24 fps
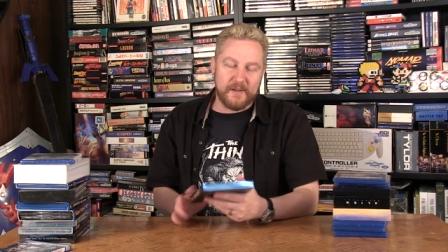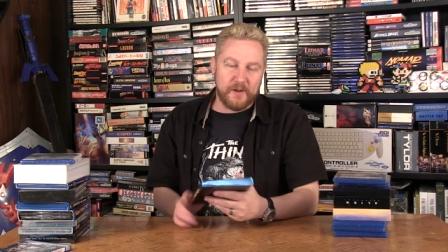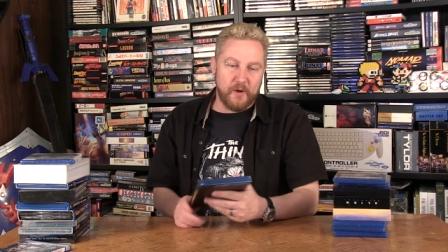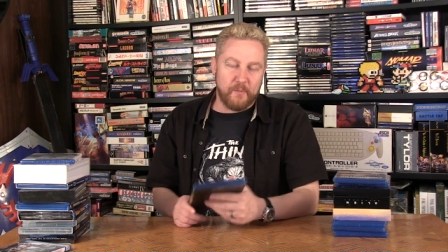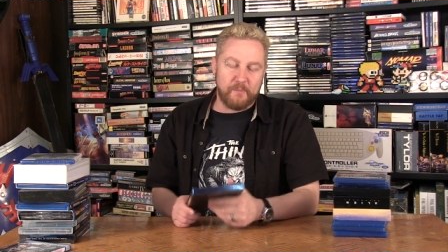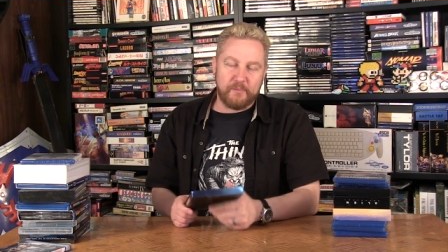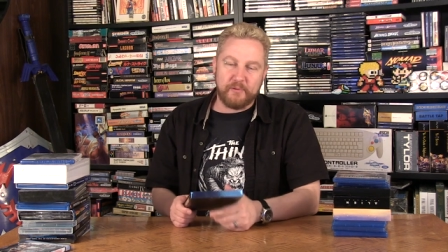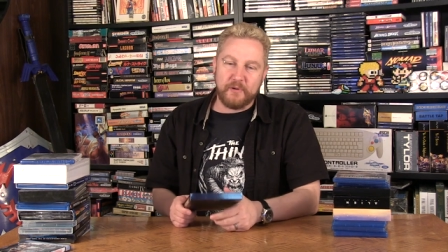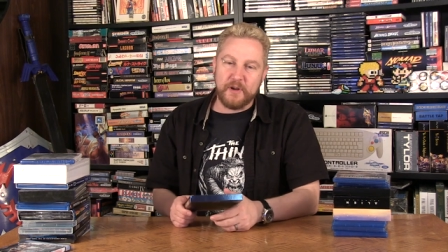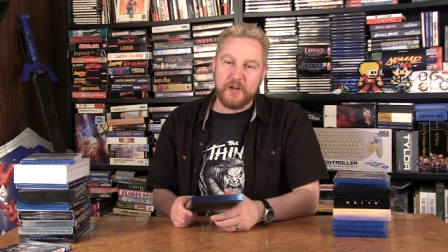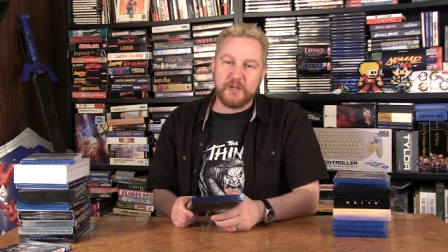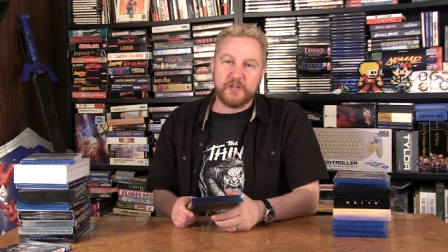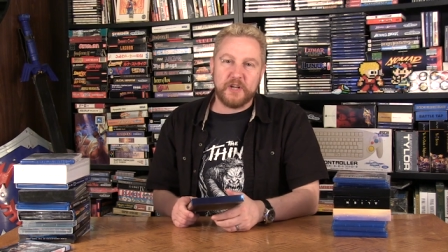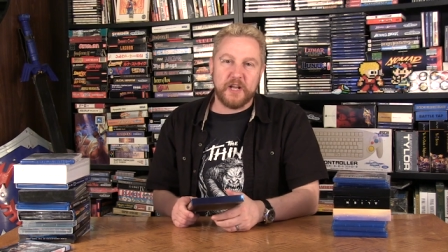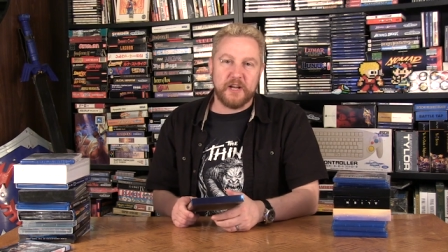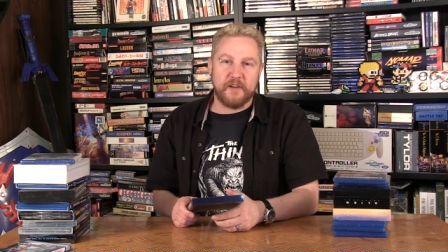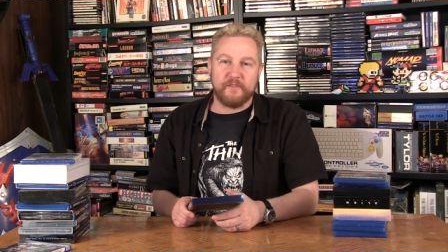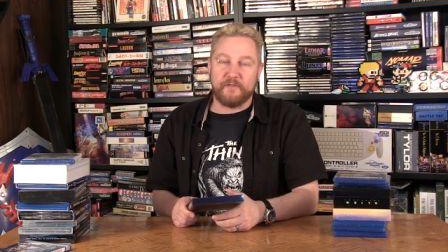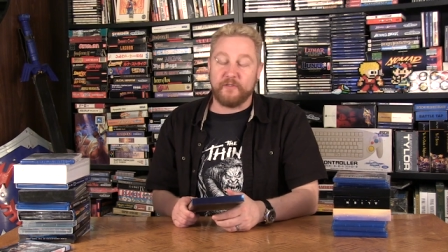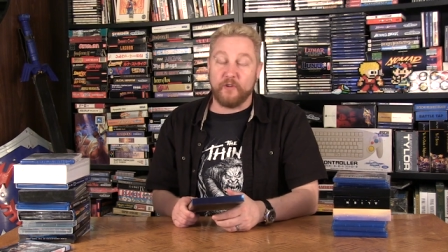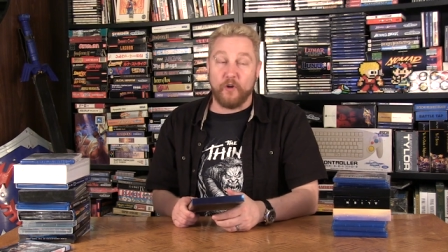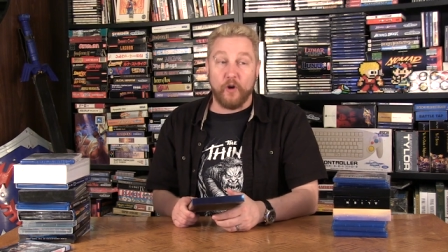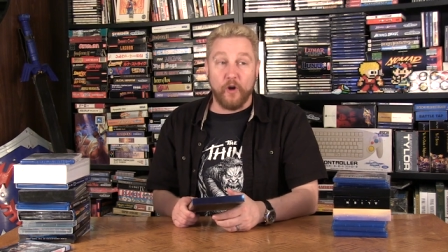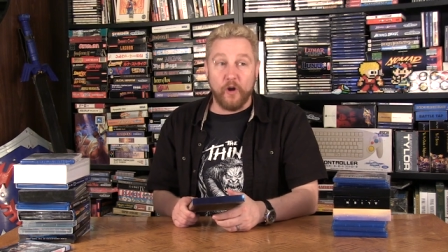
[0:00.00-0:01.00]
you know, appreciate
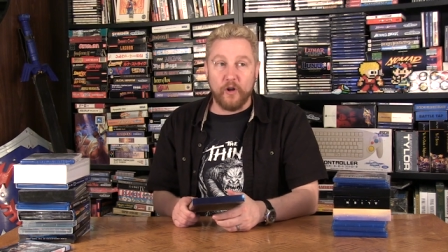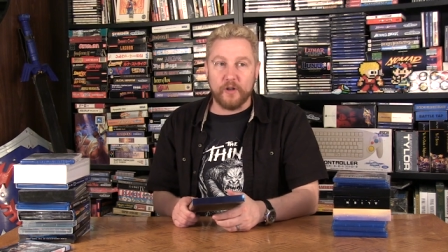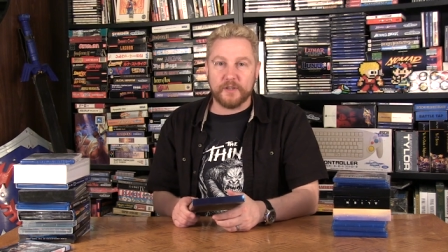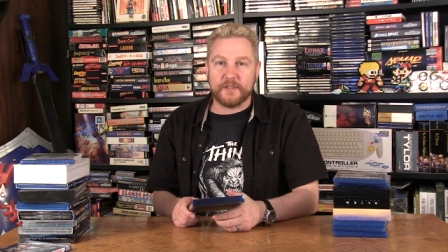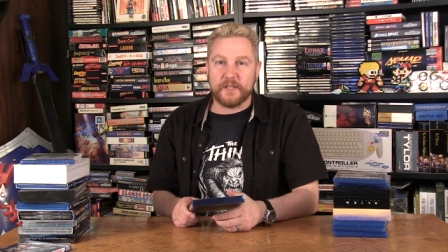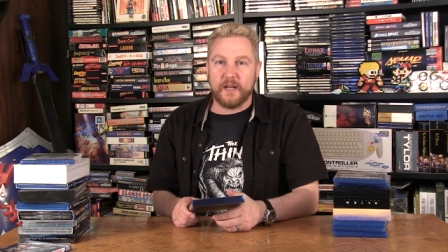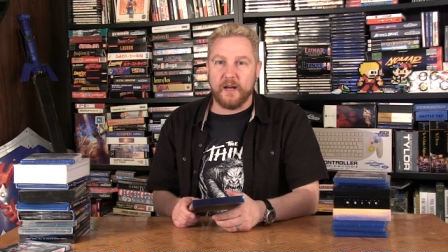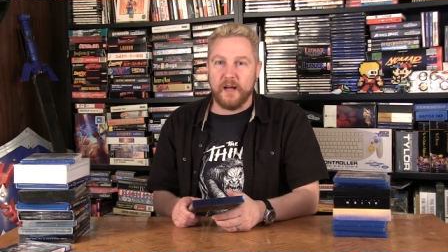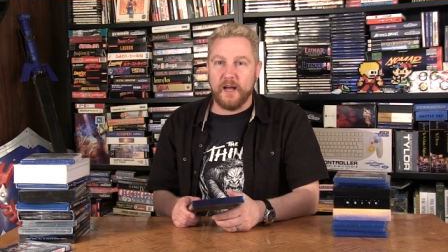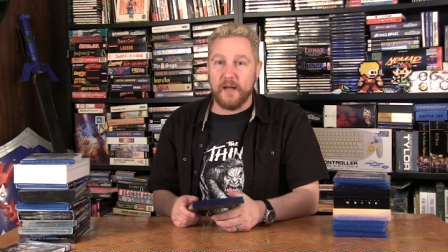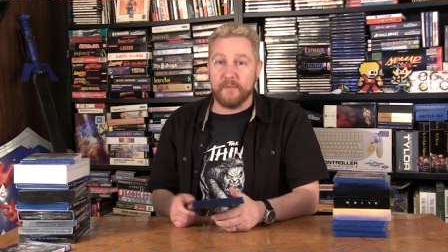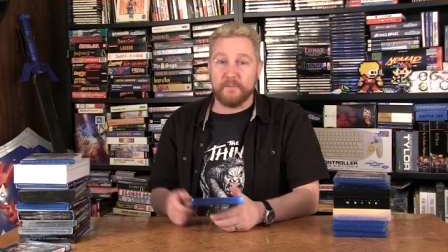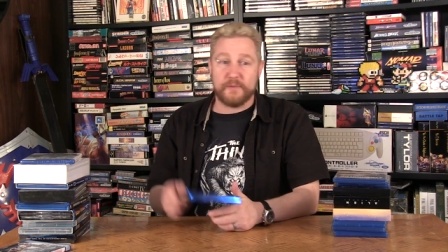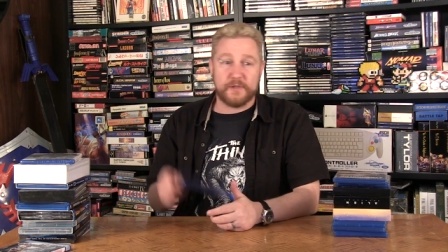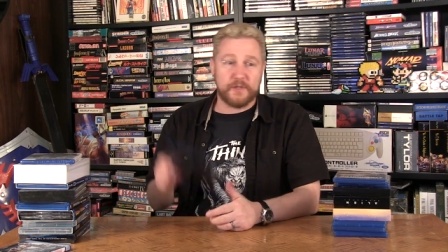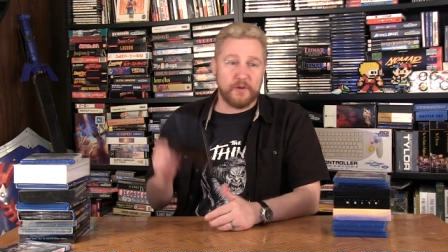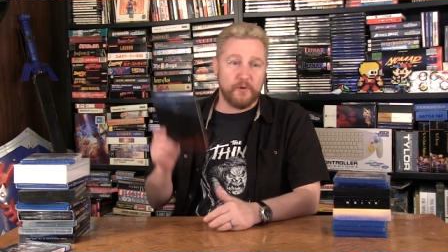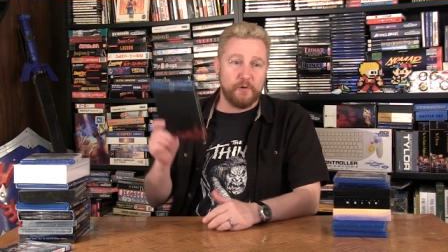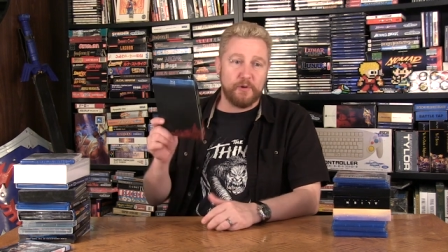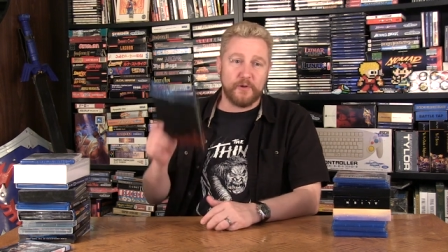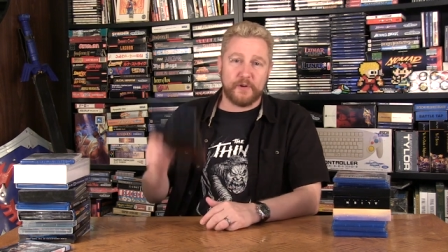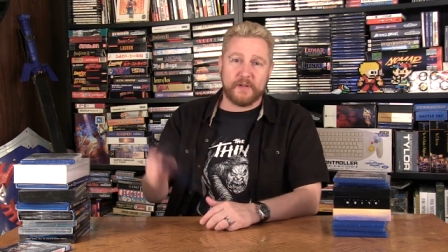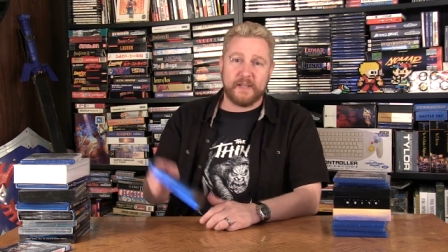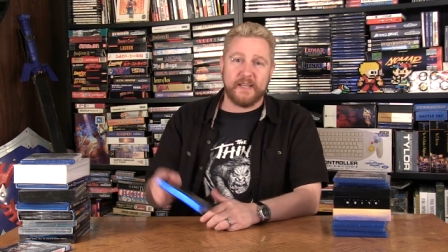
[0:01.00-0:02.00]
it for all time.
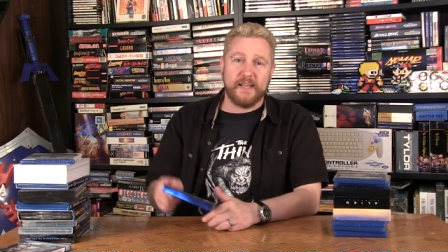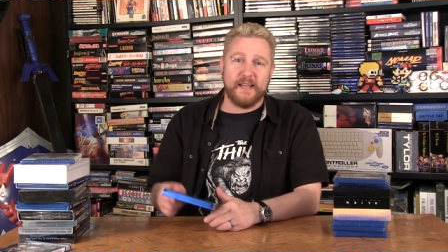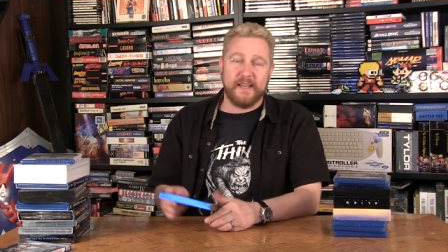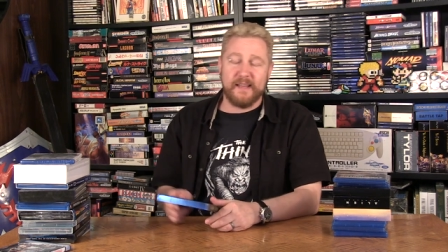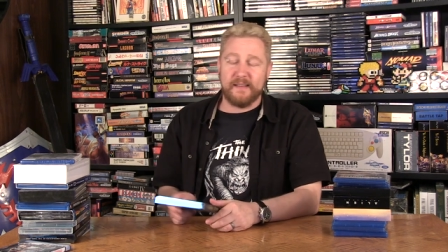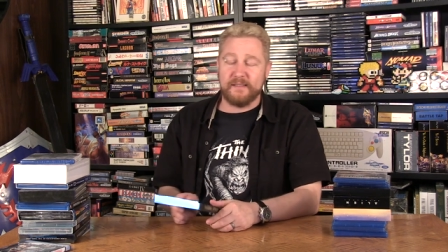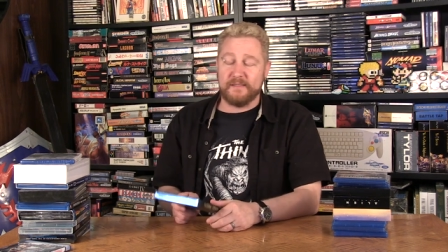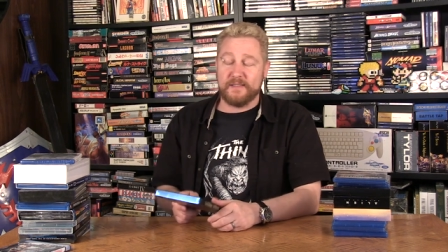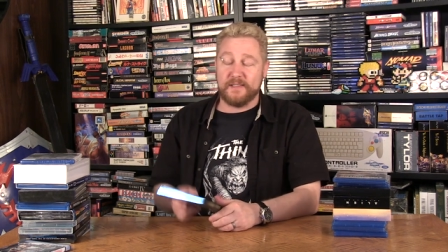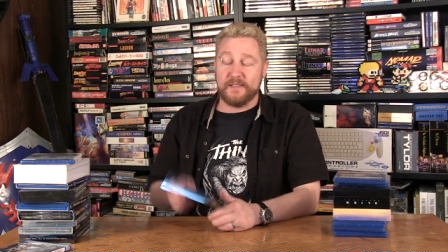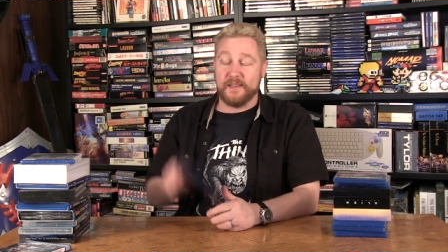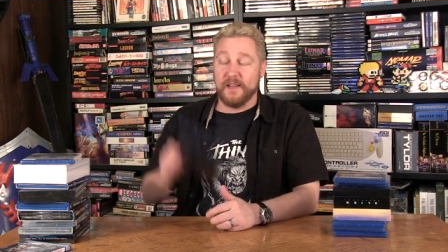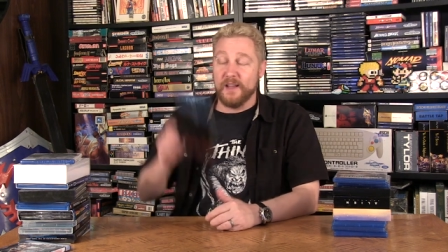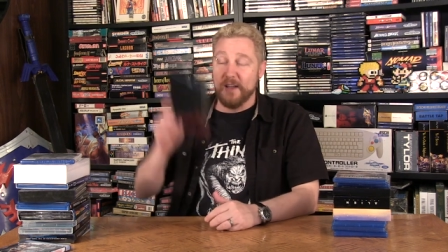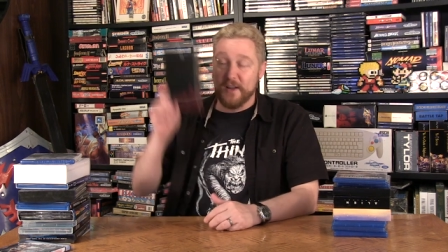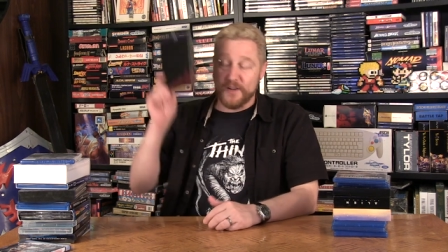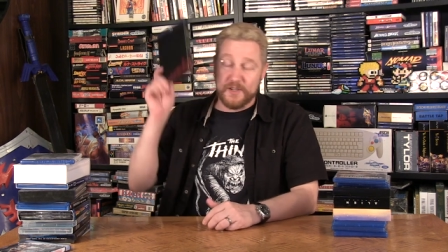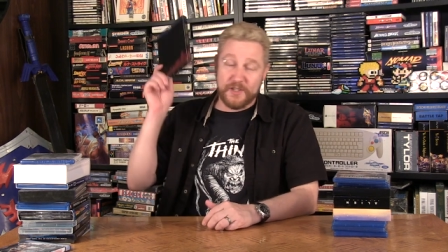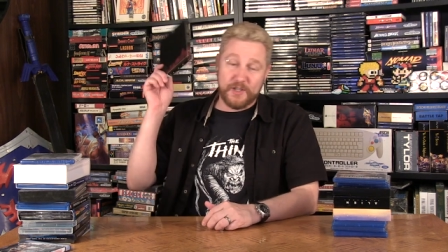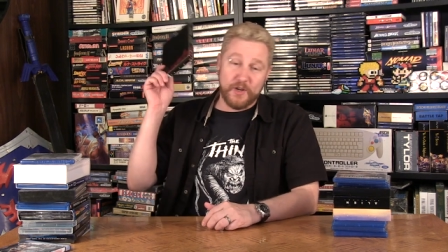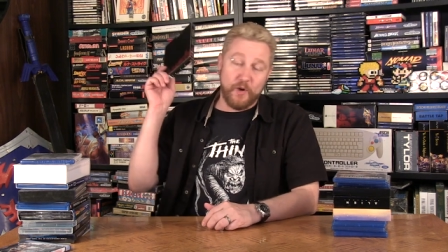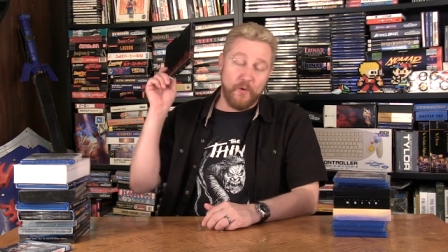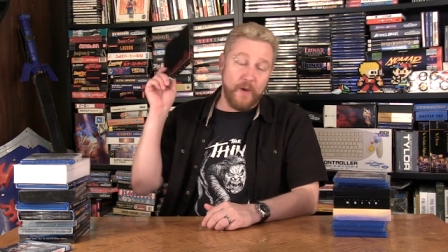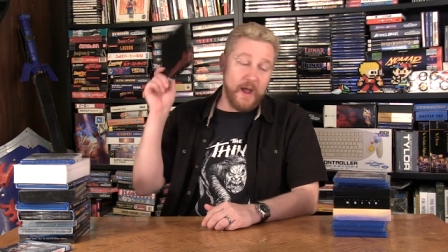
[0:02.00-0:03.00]
Show your kids,
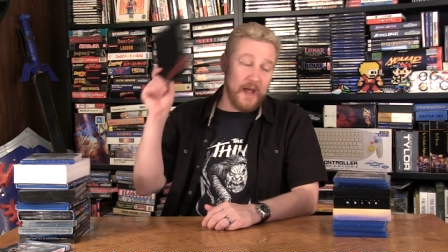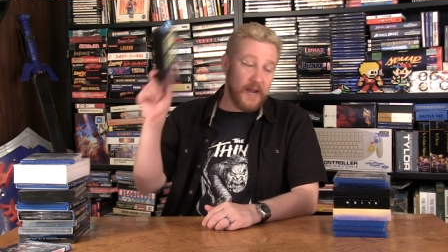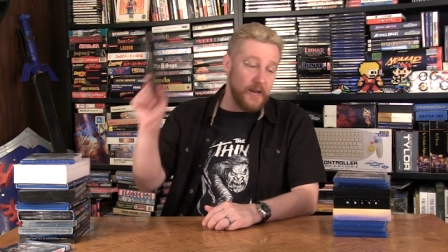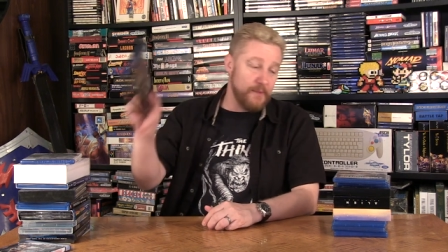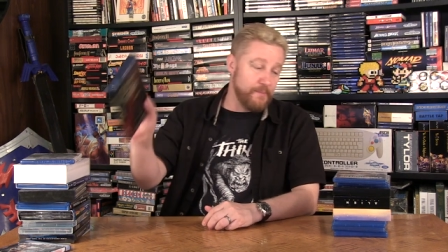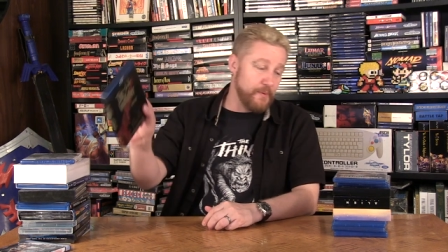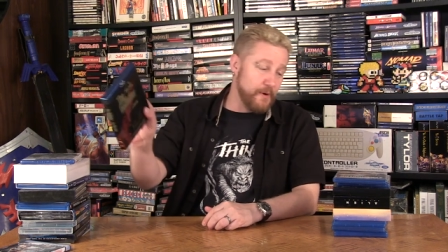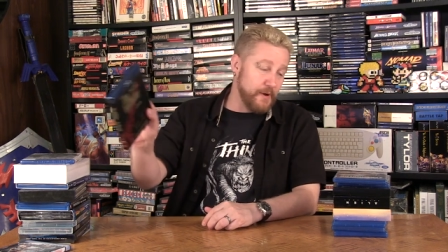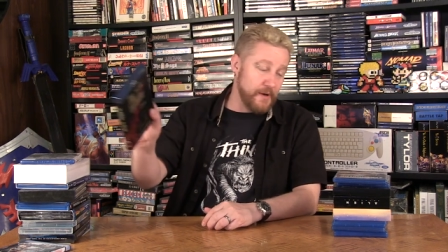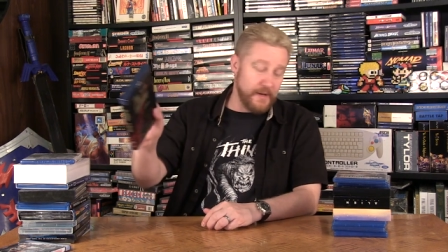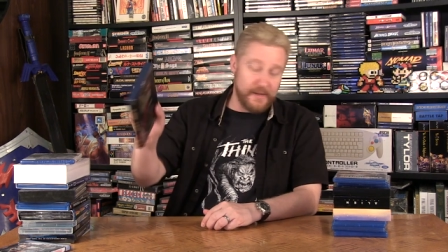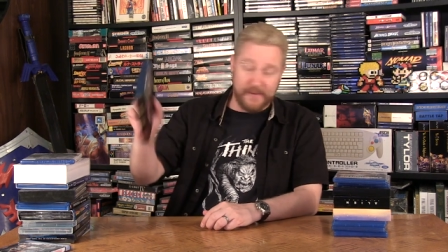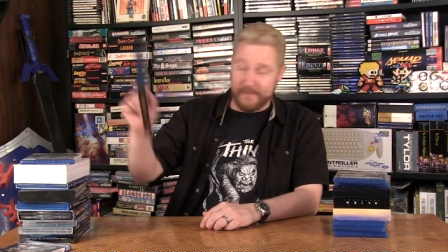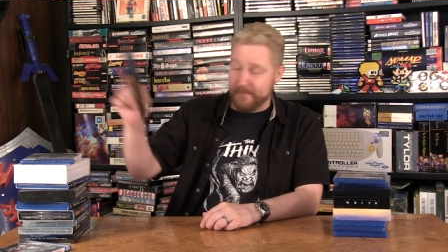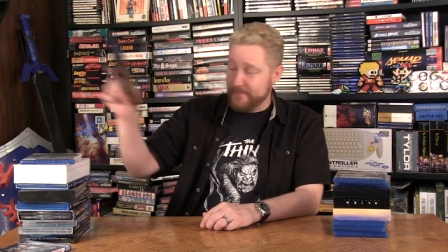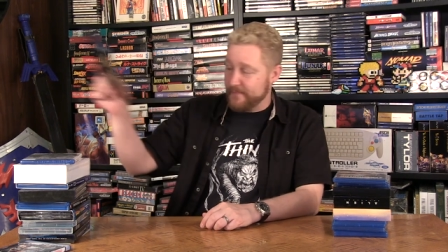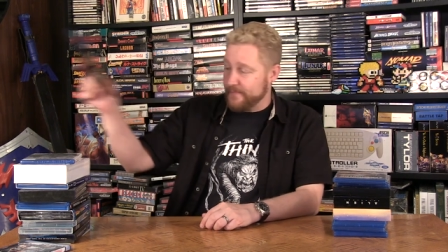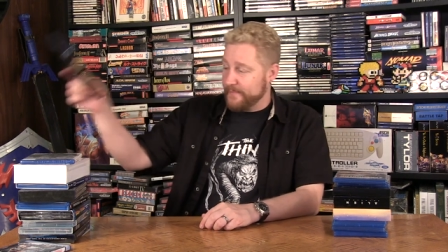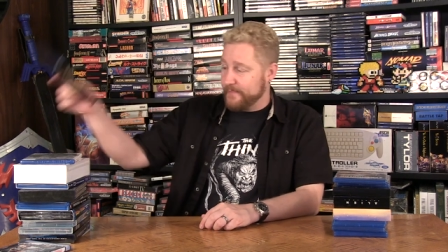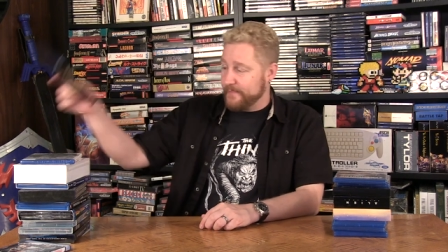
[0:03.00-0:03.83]
show anybody.